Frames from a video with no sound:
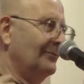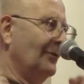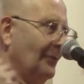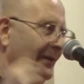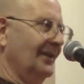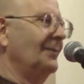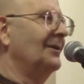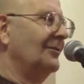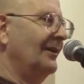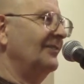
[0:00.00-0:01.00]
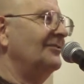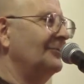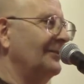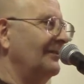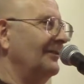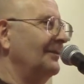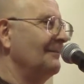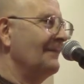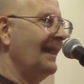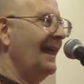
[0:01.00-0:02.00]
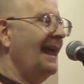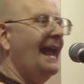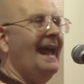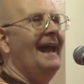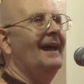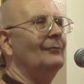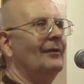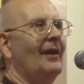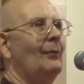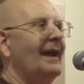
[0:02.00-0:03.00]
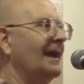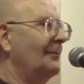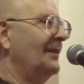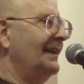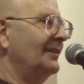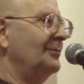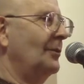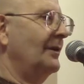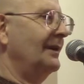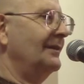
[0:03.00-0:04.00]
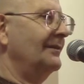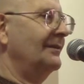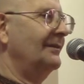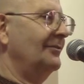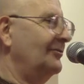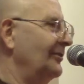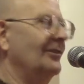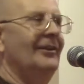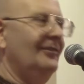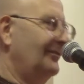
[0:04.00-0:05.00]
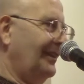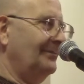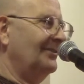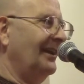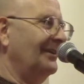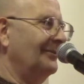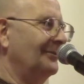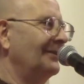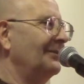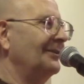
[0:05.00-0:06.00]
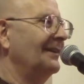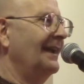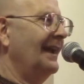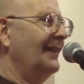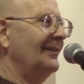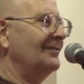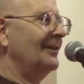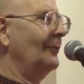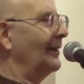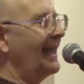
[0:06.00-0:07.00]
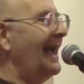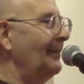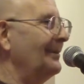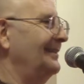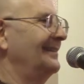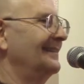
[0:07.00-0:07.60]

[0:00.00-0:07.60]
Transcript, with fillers: rowing them across the river. And when they wake up the next morning, they're still on the same side of the river, and they say, "What happened?"